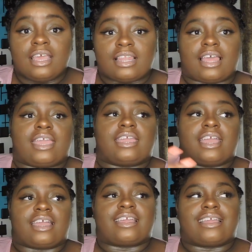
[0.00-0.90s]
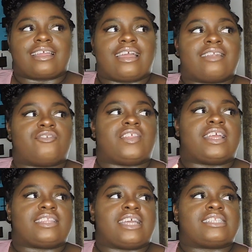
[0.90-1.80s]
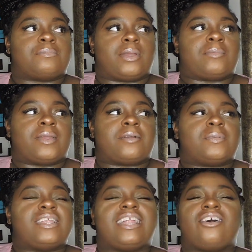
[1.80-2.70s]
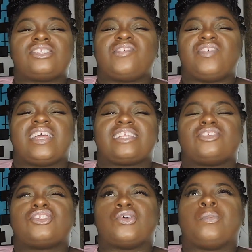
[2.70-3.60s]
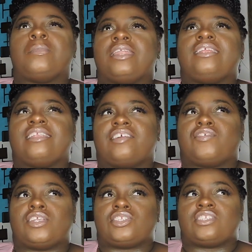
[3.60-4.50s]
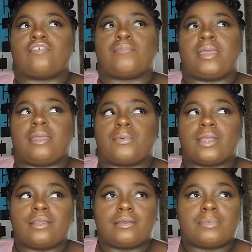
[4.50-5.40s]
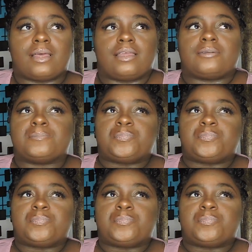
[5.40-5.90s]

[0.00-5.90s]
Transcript: Like I kind of feel like that's a bad breakup. But then I also feel like there's so many definitions of a bad breakup. Like